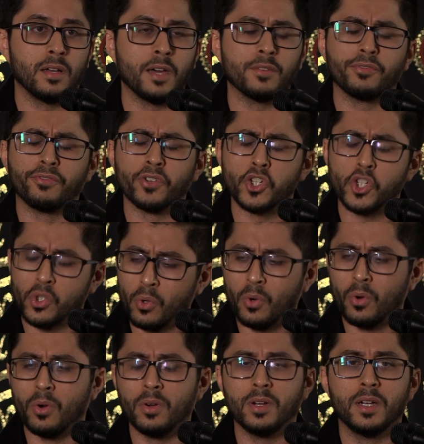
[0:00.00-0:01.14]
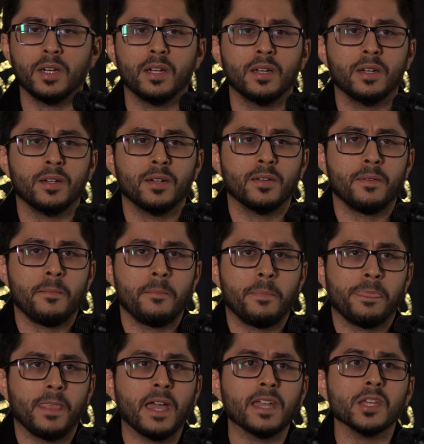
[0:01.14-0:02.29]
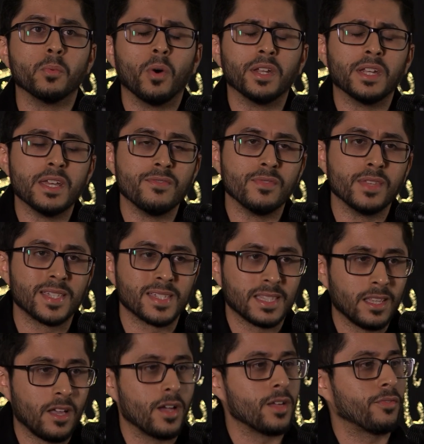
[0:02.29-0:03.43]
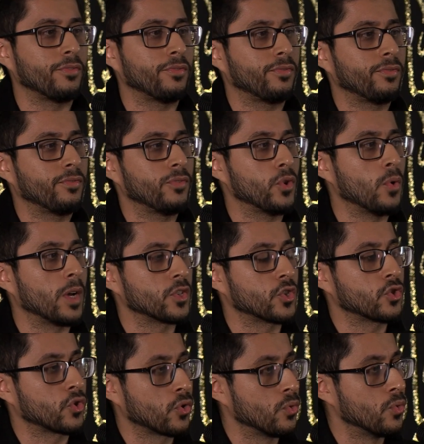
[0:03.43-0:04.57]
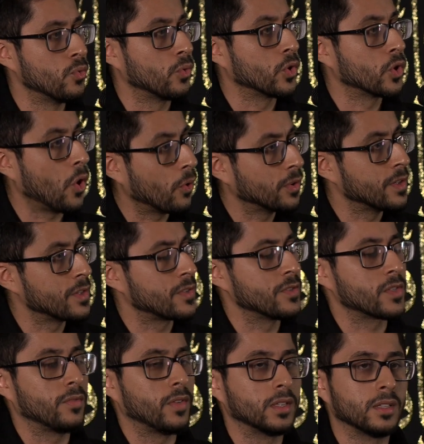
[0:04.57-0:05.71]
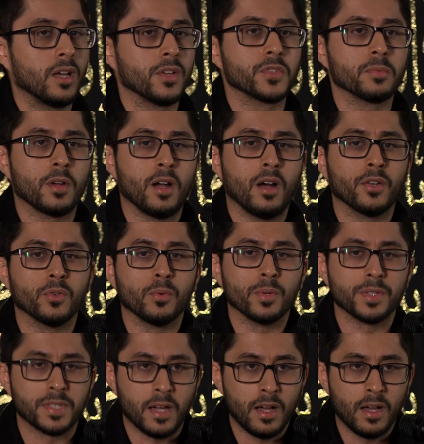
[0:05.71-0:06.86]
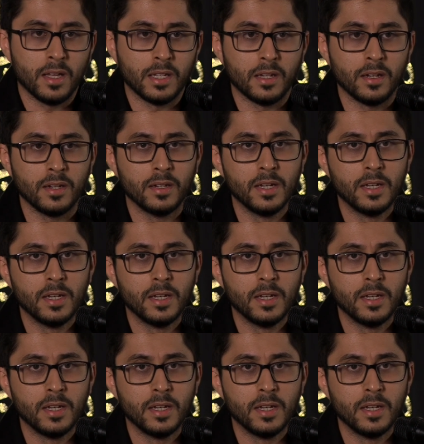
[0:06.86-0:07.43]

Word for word: And for sure, anyone in this life who has true cognizance of Allah subhanahu wa ta'ala